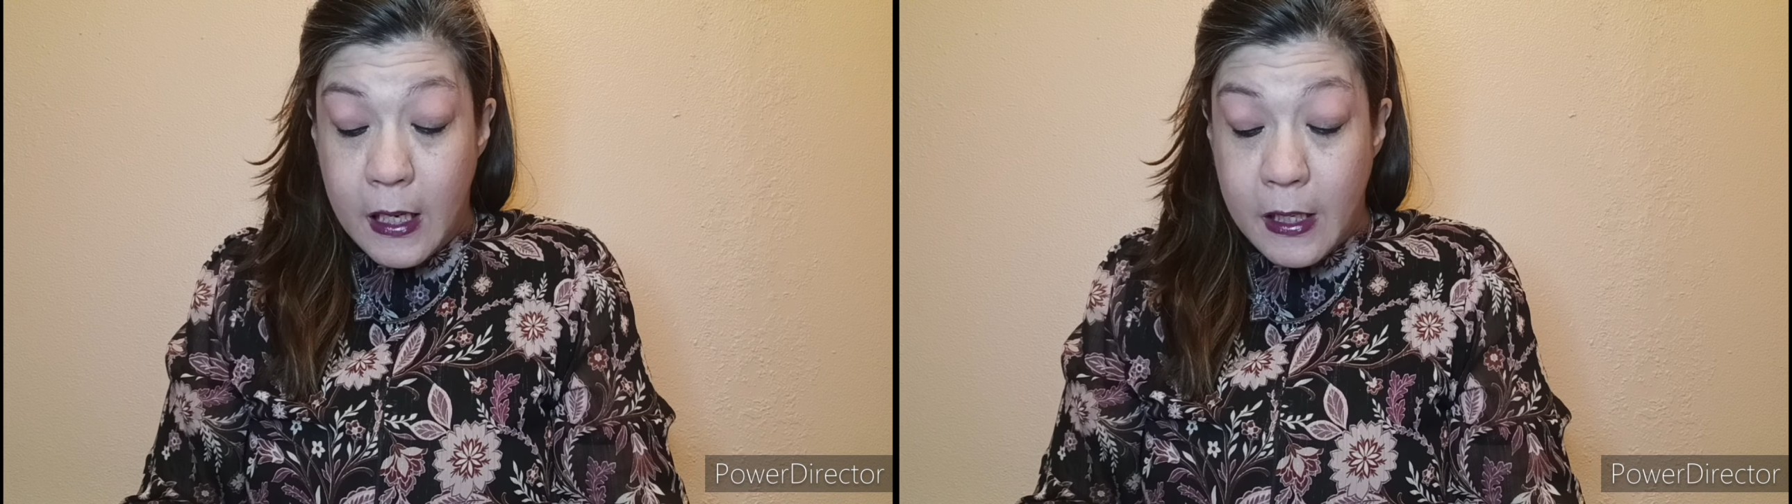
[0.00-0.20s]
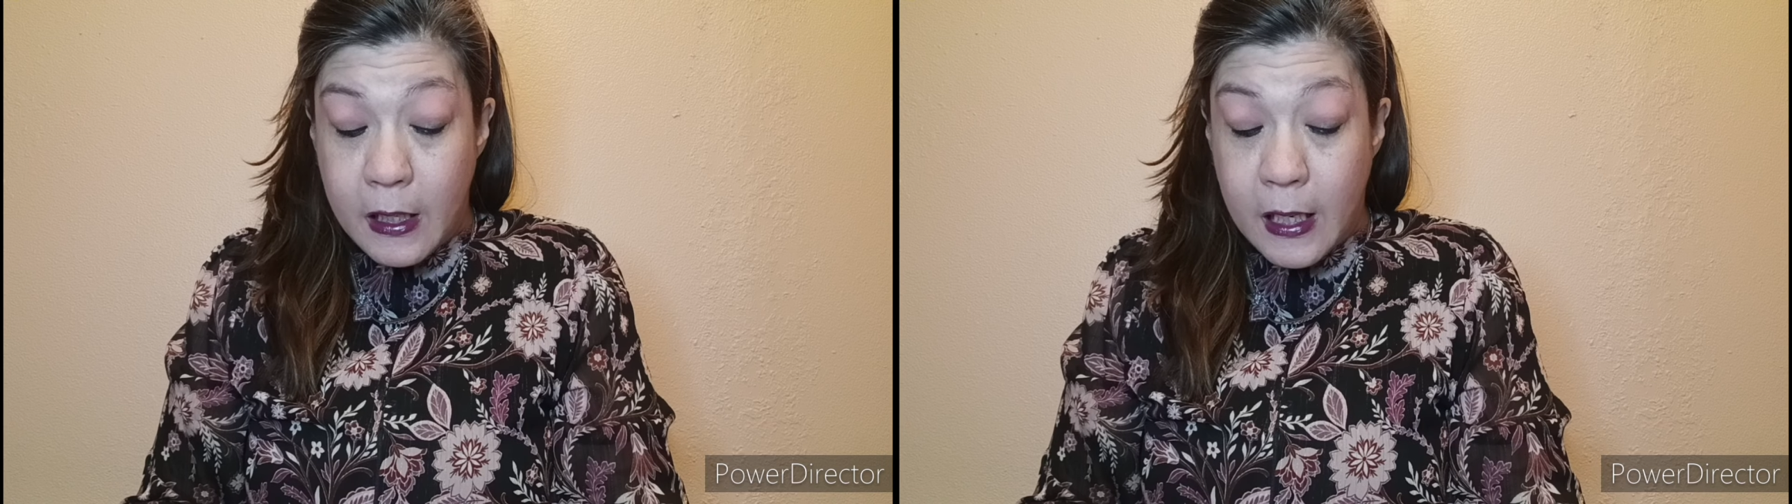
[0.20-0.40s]

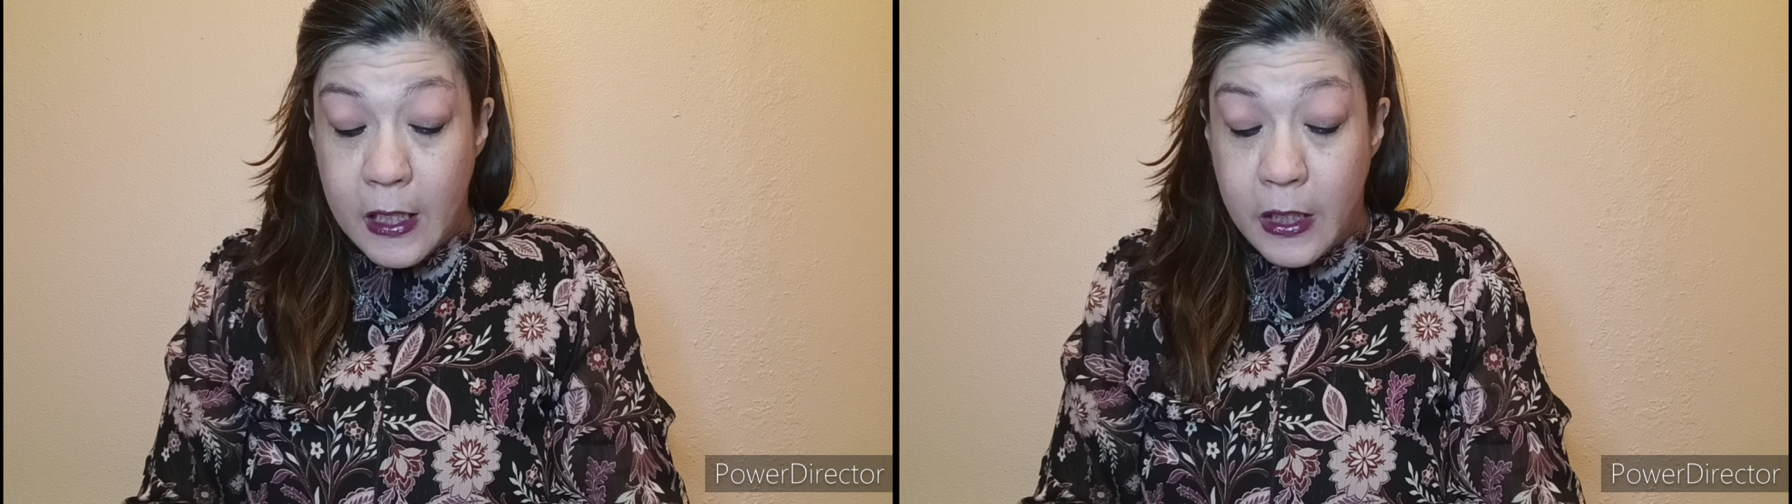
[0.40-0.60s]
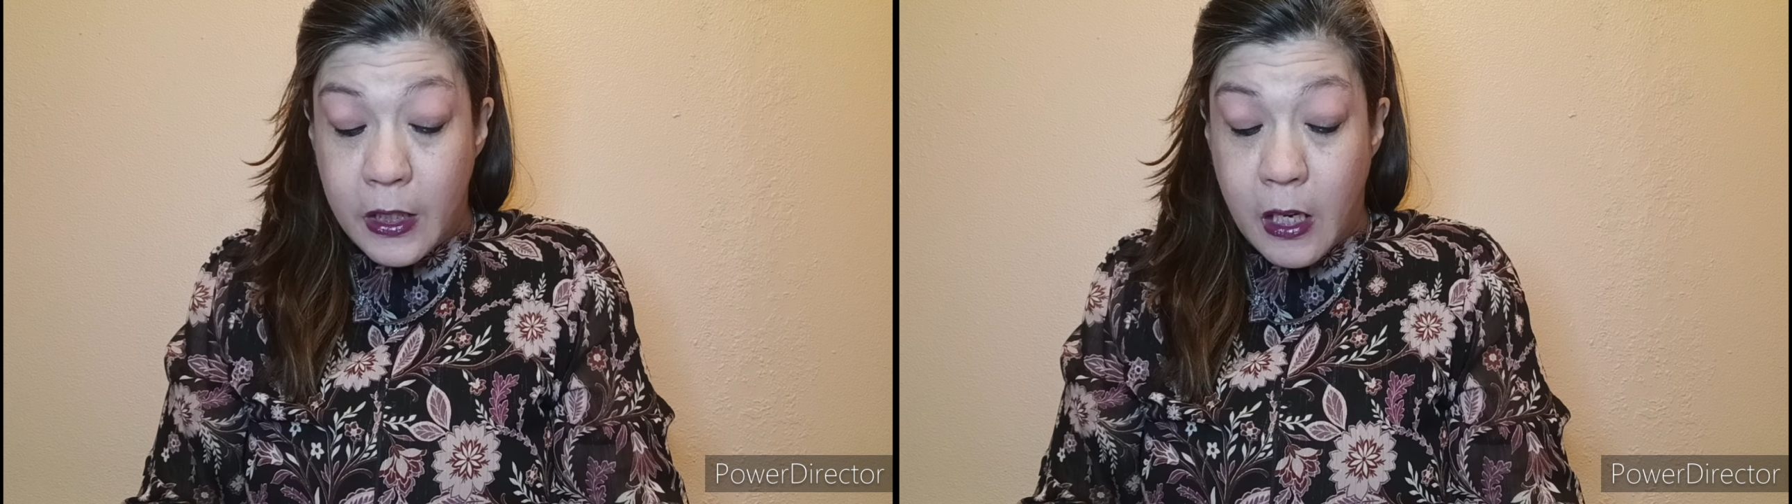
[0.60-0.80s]
in the
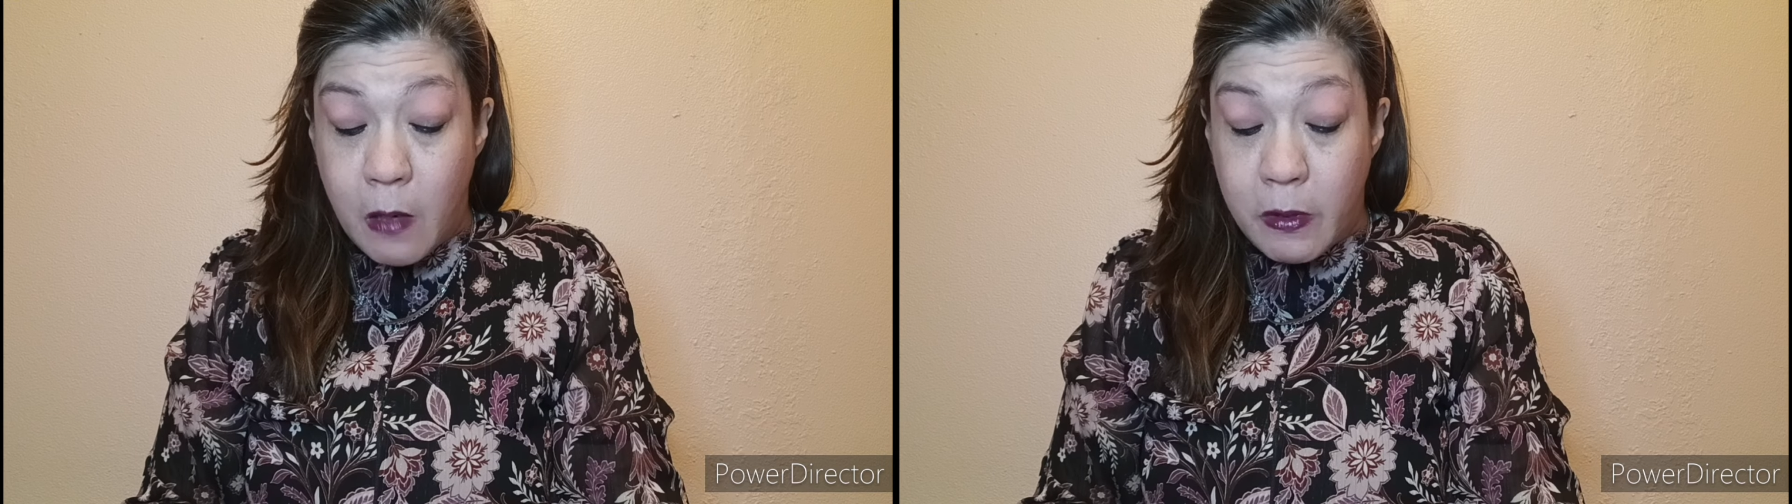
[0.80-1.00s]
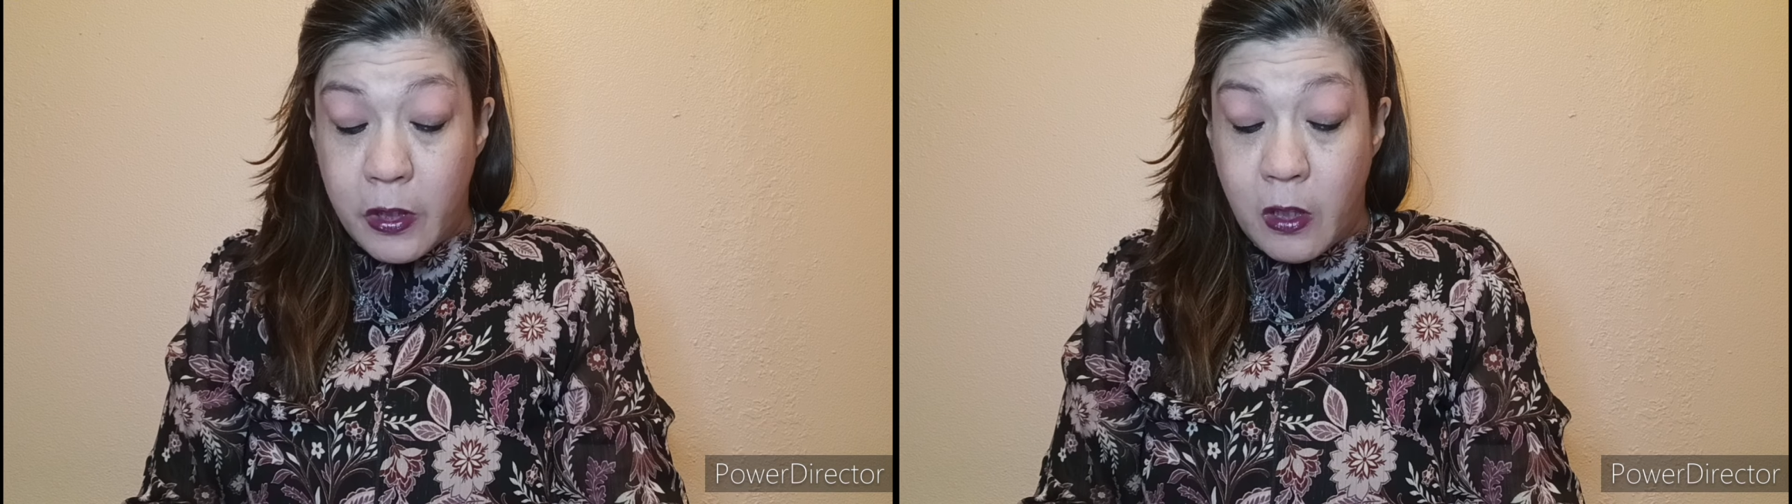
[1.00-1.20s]
latest
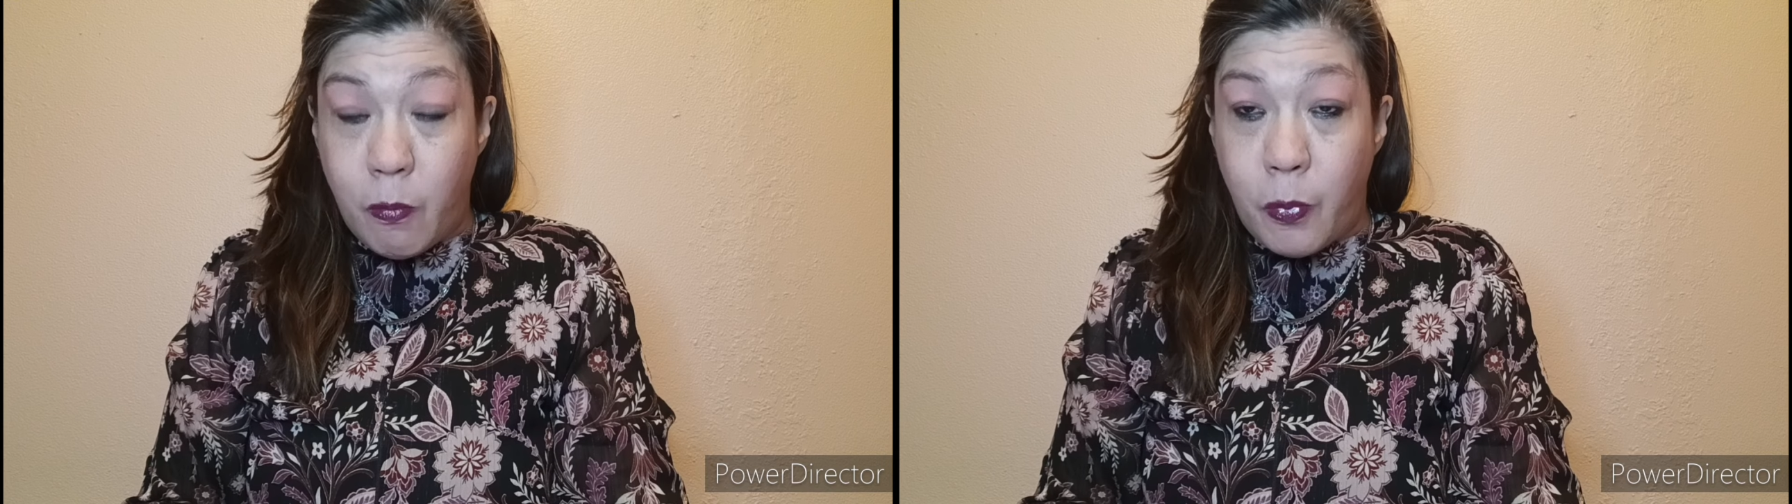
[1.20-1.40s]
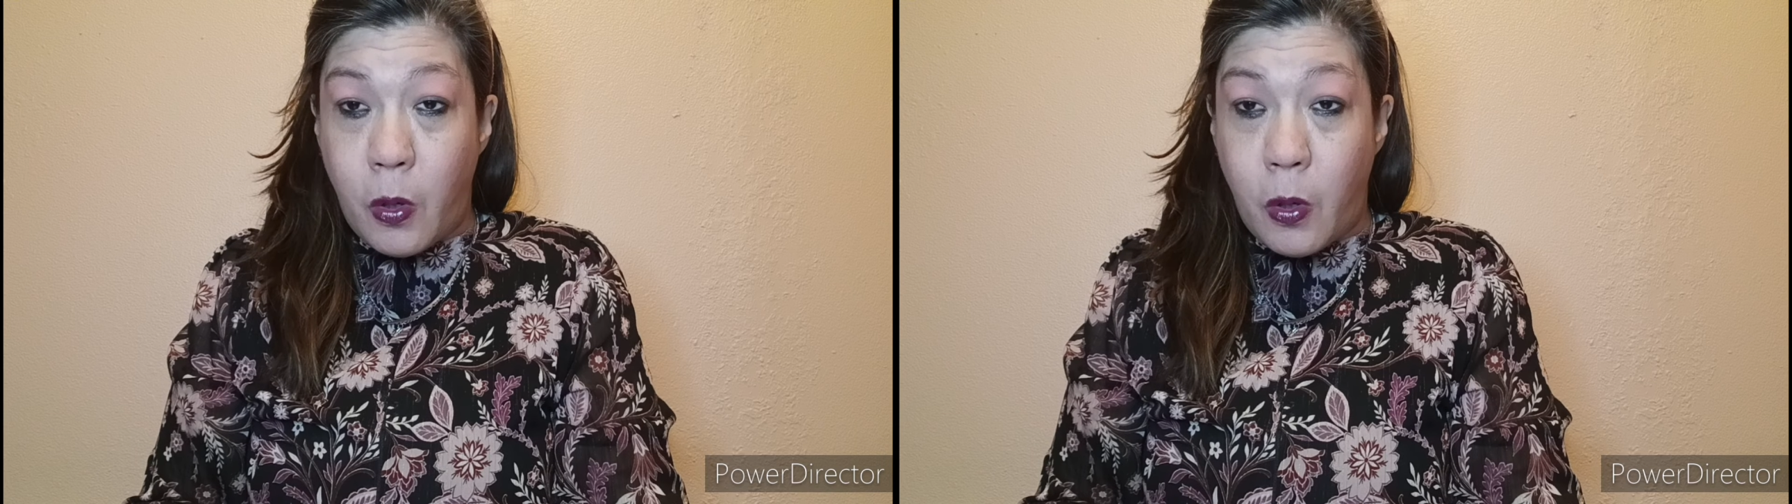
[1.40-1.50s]
Emerson